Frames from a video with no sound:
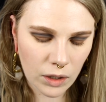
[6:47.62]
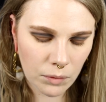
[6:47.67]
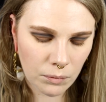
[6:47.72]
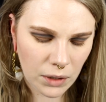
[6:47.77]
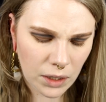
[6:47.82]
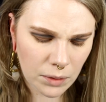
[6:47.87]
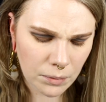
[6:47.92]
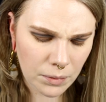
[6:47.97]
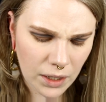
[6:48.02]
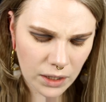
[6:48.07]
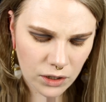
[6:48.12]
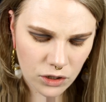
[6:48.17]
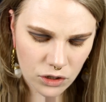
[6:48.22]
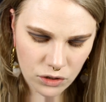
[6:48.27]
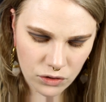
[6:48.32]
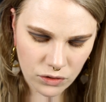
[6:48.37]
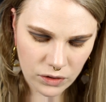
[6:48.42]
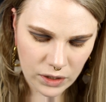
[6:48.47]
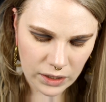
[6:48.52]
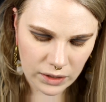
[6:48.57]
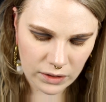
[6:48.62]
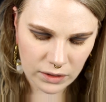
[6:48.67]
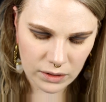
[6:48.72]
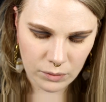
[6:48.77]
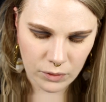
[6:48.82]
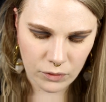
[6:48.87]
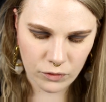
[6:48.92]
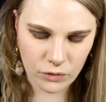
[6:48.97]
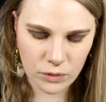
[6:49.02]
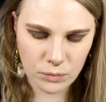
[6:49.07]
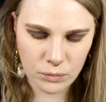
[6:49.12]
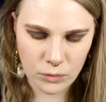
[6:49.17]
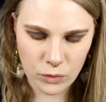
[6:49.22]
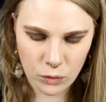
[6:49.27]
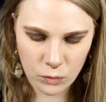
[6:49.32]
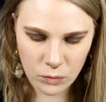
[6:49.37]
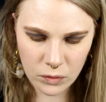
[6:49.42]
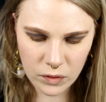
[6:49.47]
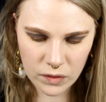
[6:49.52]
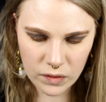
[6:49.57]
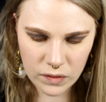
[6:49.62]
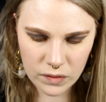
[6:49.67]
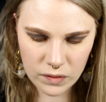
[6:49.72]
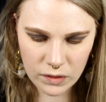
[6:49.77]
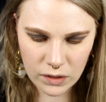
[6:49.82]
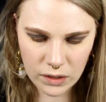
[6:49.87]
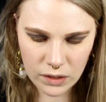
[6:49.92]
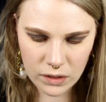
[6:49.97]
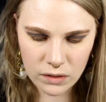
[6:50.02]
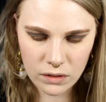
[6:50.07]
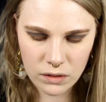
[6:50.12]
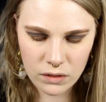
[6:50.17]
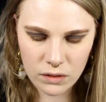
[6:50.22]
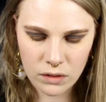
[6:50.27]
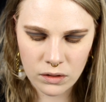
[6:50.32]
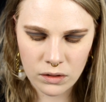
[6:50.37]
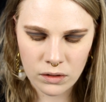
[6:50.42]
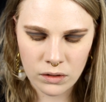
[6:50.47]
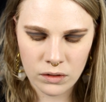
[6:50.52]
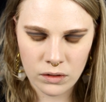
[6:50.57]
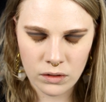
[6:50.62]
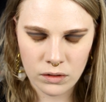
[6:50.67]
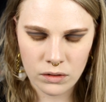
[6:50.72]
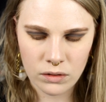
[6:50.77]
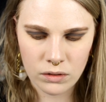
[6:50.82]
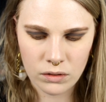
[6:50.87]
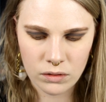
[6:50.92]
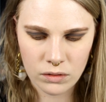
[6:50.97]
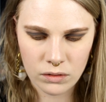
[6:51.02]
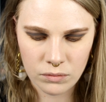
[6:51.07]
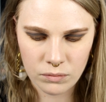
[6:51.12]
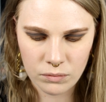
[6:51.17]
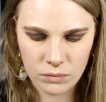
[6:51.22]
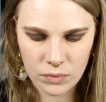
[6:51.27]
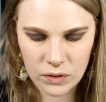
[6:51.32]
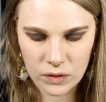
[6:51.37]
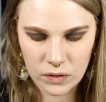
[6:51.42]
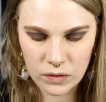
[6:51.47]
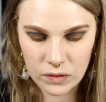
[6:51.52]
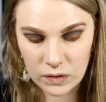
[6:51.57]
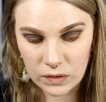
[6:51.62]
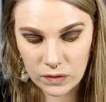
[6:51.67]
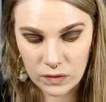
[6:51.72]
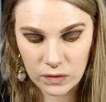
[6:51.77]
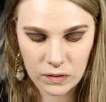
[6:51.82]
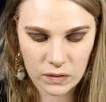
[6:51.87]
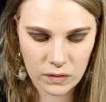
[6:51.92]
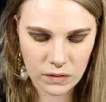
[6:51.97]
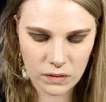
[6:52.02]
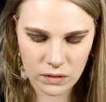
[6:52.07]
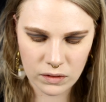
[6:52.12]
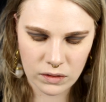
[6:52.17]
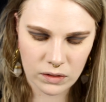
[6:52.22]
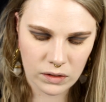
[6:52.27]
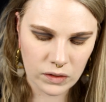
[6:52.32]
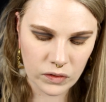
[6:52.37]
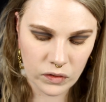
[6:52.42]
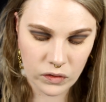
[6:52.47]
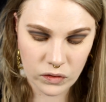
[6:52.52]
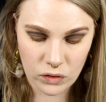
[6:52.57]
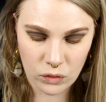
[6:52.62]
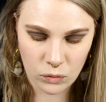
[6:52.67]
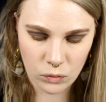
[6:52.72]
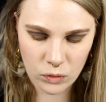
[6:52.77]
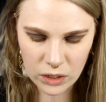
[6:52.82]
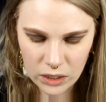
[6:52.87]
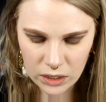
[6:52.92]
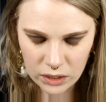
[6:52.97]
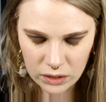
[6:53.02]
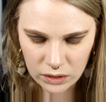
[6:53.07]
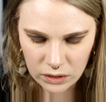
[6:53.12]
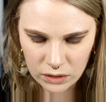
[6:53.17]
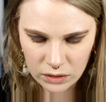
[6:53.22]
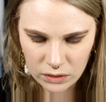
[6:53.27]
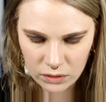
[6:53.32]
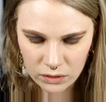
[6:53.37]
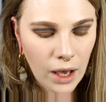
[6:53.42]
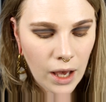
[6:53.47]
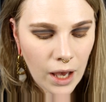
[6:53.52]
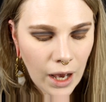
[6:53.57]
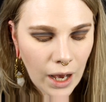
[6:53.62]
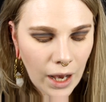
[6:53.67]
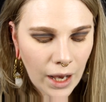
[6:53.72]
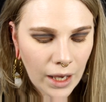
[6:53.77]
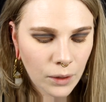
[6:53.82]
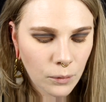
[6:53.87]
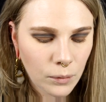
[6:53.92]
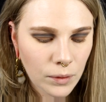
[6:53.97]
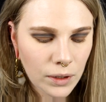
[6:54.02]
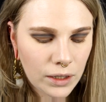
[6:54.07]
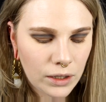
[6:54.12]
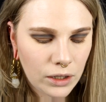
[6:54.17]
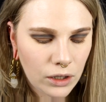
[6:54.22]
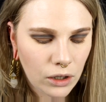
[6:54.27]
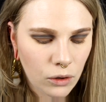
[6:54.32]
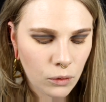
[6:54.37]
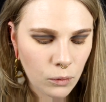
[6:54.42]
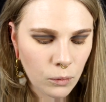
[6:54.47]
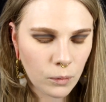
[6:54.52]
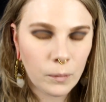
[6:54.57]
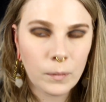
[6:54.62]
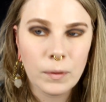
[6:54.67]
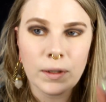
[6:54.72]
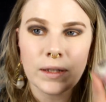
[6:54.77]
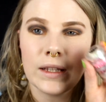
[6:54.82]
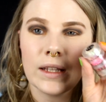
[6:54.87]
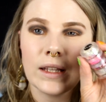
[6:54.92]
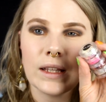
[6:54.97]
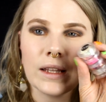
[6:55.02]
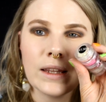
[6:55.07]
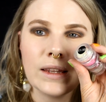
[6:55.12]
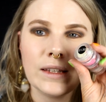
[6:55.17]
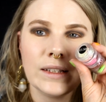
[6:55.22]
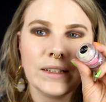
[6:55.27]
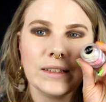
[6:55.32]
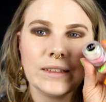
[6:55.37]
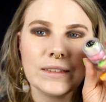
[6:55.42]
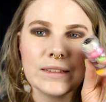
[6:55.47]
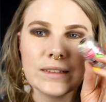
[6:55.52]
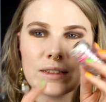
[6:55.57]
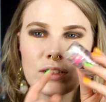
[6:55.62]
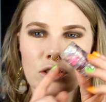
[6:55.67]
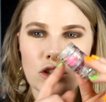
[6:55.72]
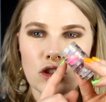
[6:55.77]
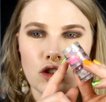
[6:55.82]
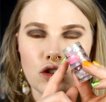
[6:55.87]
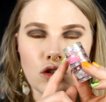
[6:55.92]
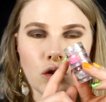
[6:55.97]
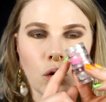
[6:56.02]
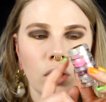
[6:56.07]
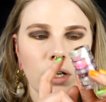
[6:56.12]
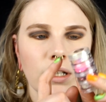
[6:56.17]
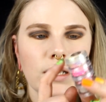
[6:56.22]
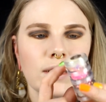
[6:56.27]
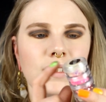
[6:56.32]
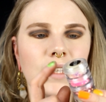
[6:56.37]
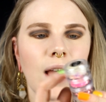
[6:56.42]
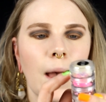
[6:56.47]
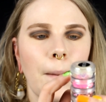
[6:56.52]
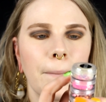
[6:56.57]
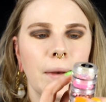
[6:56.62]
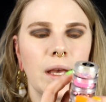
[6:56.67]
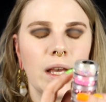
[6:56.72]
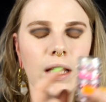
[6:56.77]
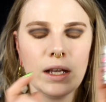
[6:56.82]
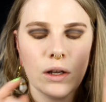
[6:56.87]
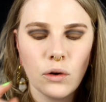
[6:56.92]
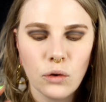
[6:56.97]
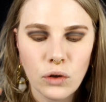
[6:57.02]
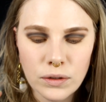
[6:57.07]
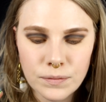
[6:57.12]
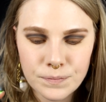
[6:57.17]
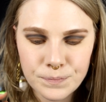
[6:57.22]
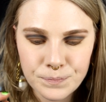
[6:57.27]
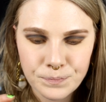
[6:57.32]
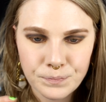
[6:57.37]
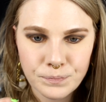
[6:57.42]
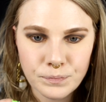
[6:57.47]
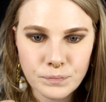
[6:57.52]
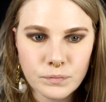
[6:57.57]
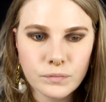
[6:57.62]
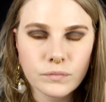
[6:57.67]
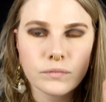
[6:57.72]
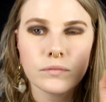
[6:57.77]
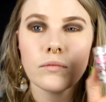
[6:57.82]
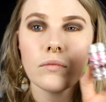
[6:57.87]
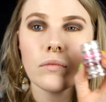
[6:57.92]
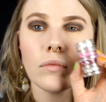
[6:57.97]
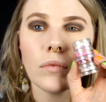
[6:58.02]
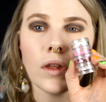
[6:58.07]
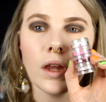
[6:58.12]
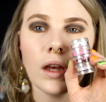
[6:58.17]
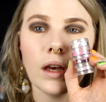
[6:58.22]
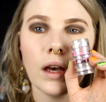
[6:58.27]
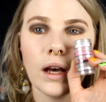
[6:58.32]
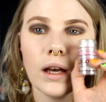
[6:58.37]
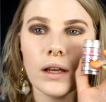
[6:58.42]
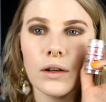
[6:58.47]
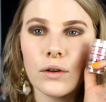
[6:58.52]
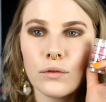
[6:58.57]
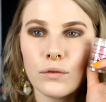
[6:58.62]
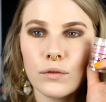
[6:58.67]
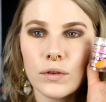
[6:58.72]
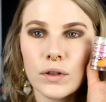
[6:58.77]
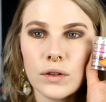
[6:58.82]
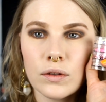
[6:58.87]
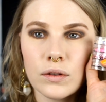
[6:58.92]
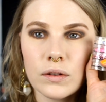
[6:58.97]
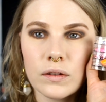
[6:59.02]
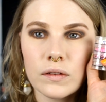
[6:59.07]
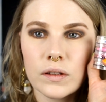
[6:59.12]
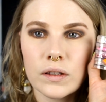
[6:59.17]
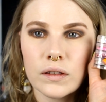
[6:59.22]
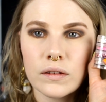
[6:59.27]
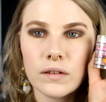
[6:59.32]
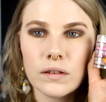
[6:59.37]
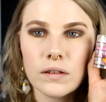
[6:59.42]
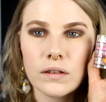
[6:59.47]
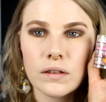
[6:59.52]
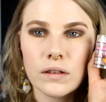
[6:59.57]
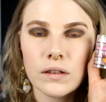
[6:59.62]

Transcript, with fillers: Maybe I should take some of the moons instead. Because this is a zodiac. I will go with these stars up here. I don't think you can see it.